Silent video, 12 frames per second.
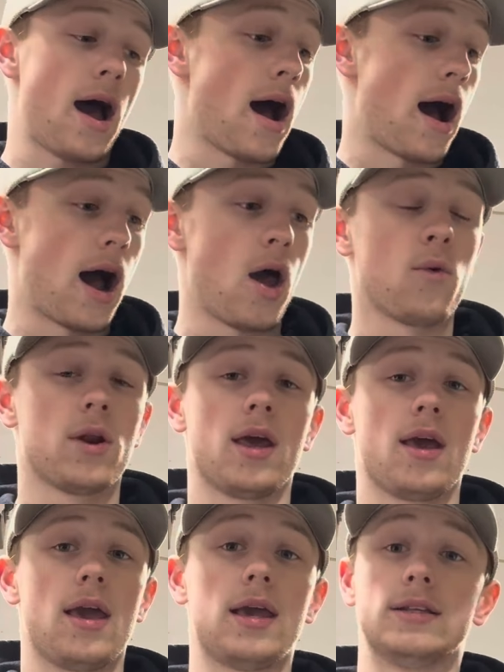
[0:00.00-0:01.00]
I would
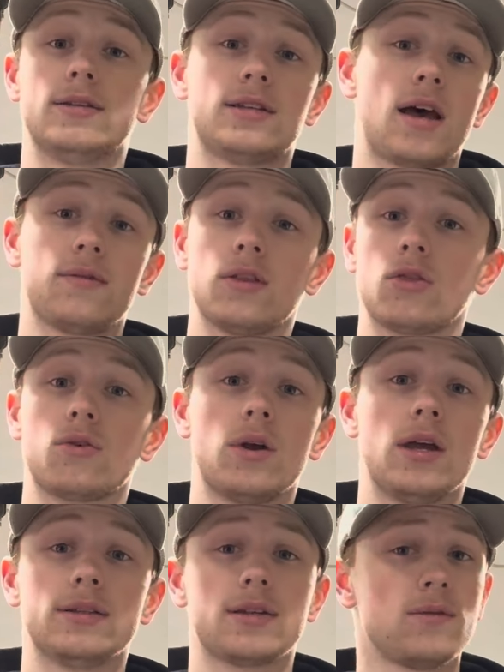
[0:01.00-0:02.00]
get a
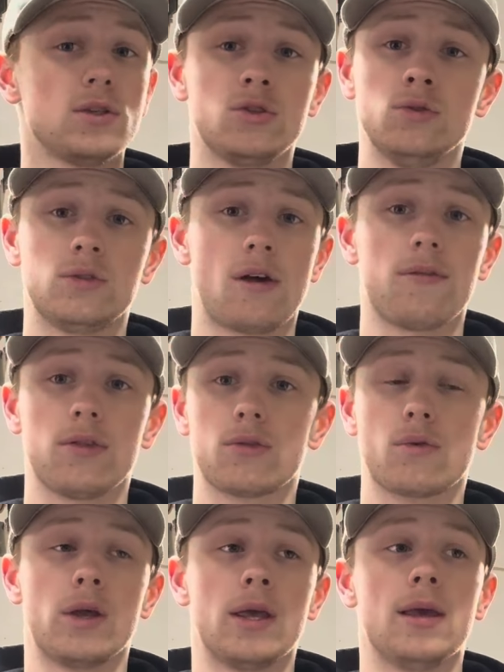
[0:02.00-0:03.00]

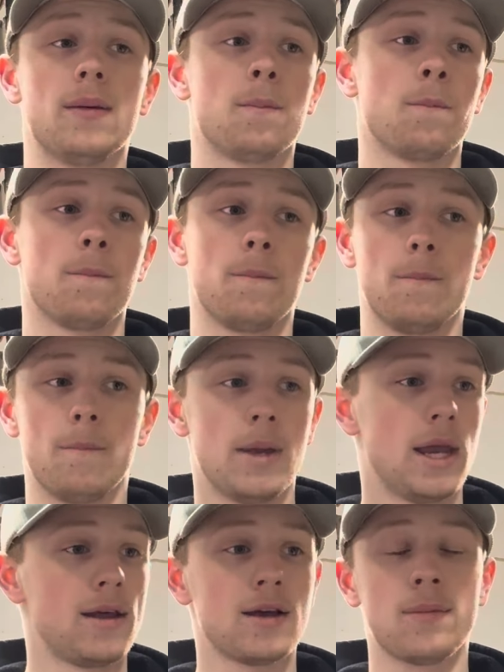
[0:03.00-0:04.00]
7.3
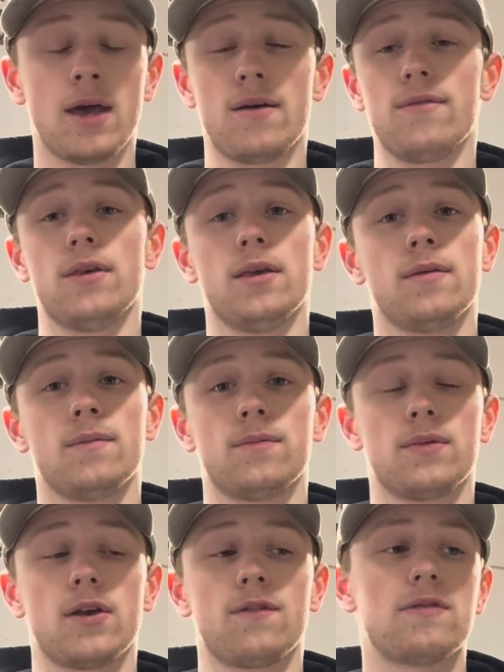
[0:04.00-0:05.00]
medium heavy
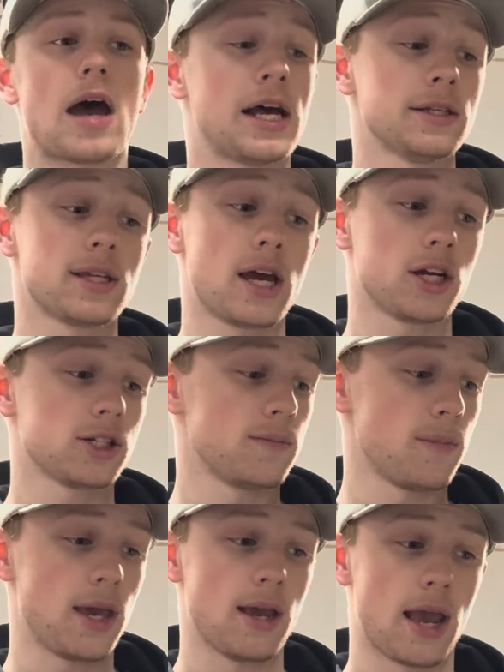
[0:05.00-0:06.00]
fast action
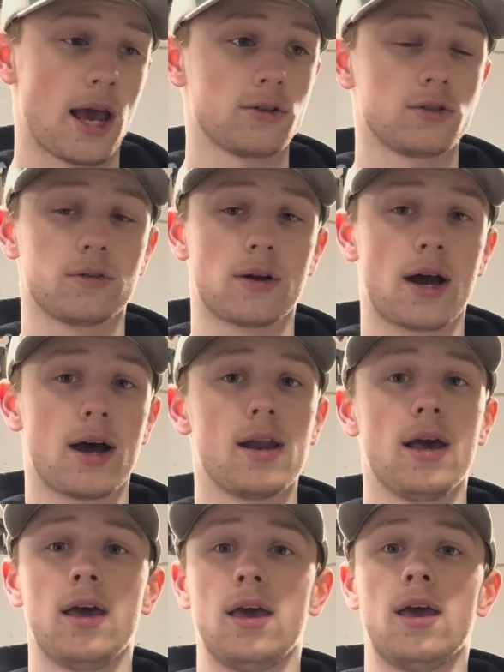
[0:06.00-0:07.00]
bait caster rod
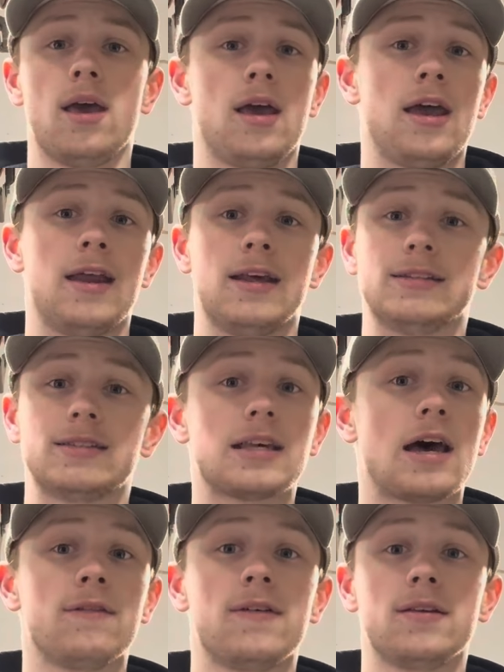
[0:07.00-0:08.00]
and a
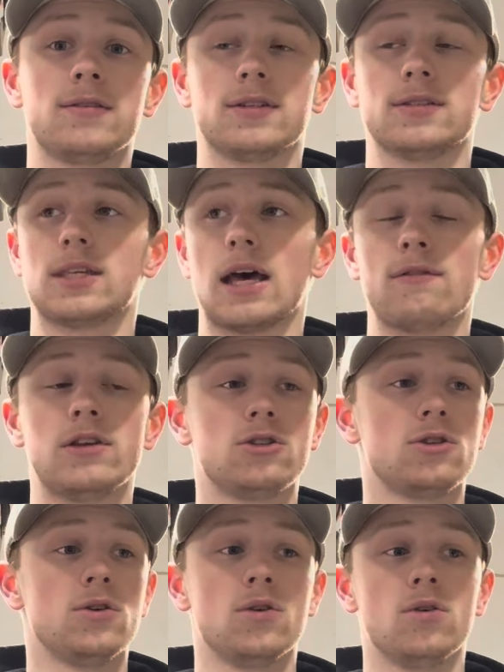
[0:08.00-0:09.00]
7 to
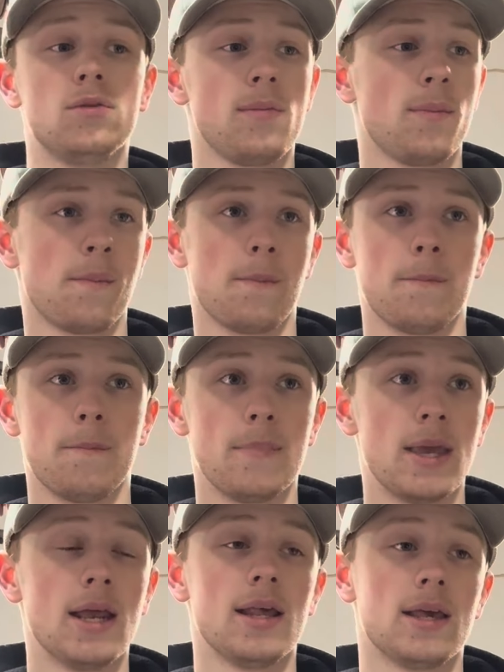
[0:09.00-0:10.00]
7.2
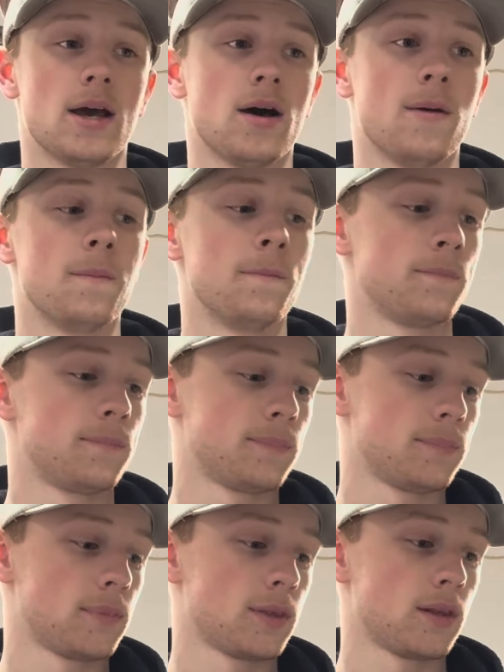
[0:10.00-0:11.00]
medium
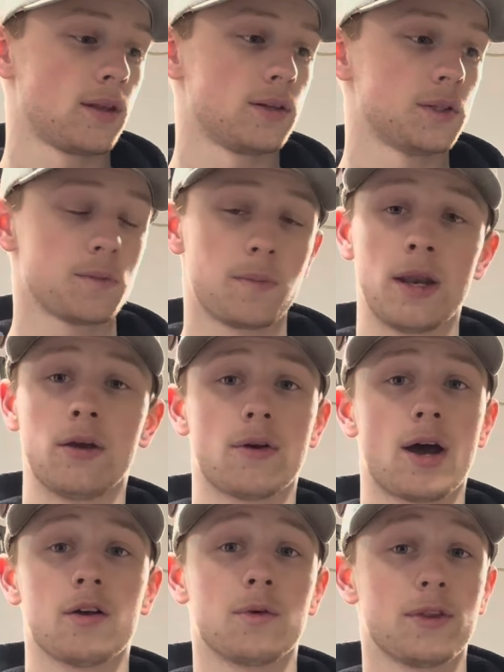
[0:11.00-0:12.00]
spinning
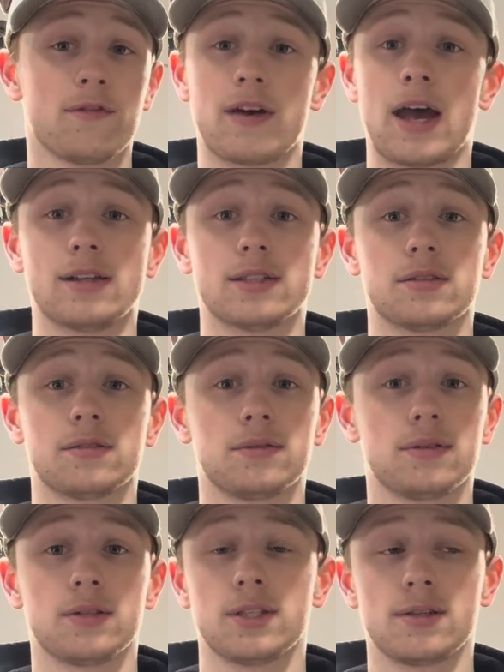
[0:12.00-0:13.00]
rod with a fast
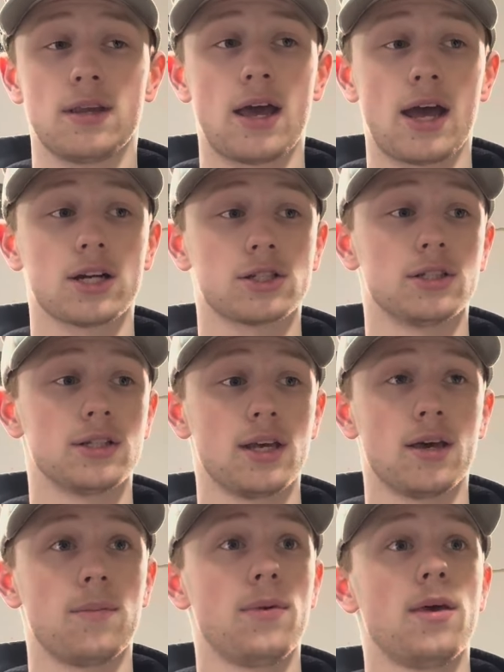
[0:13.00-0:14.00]
action
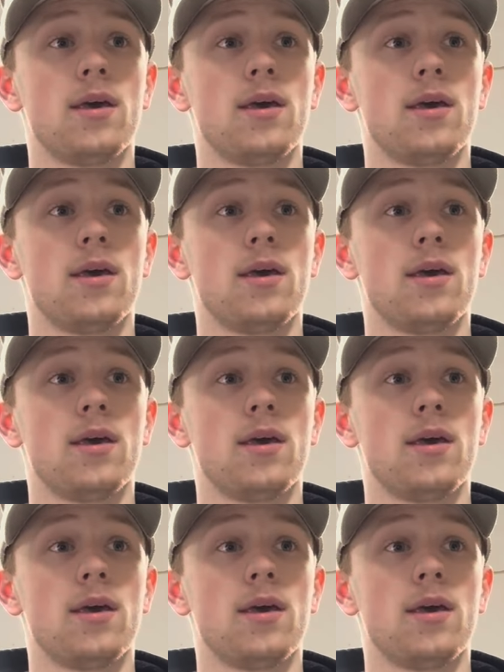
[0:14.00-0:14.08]
tip.